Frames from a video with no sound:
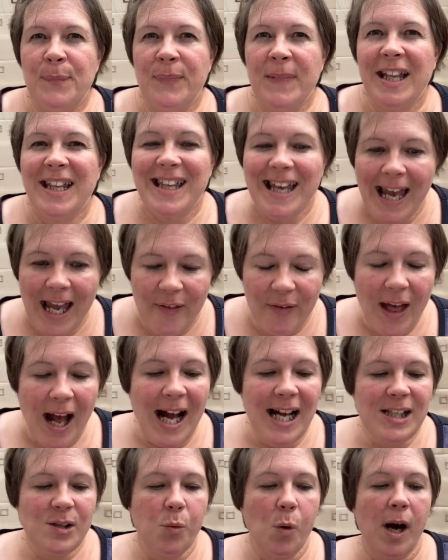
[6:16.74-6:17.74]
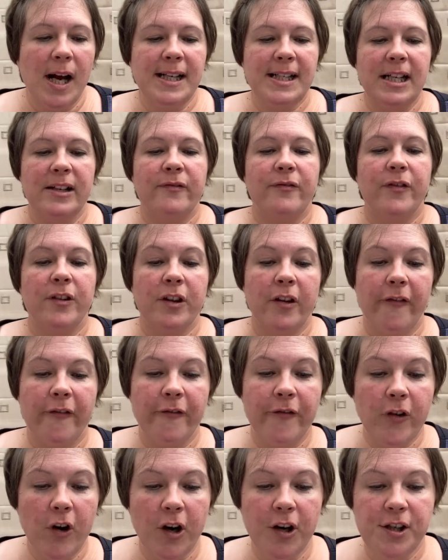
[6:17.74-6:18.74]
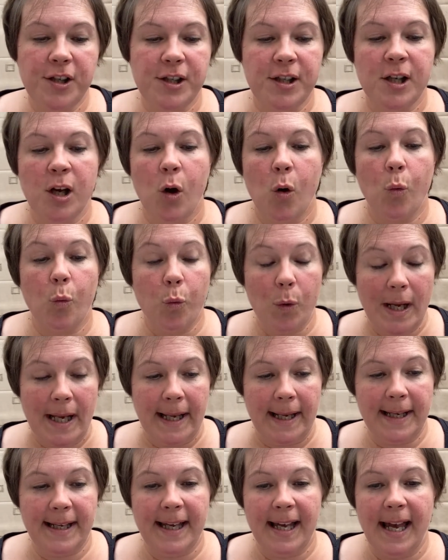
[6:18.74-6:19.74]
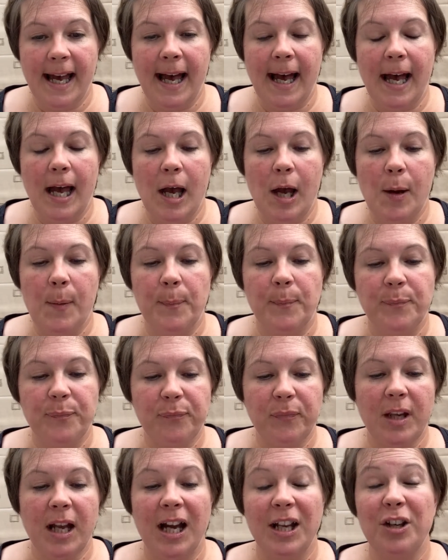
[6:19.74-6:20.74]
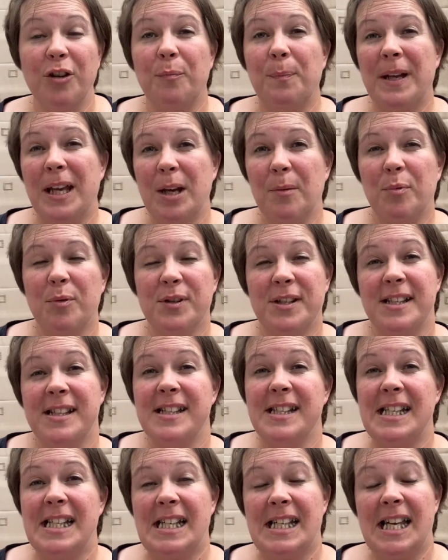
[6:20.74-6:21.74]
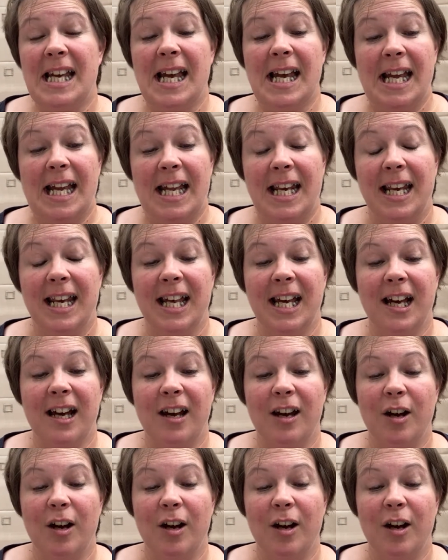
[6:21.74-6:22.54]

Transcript: yeah, that's what I did for the first week, and you'll be able to see in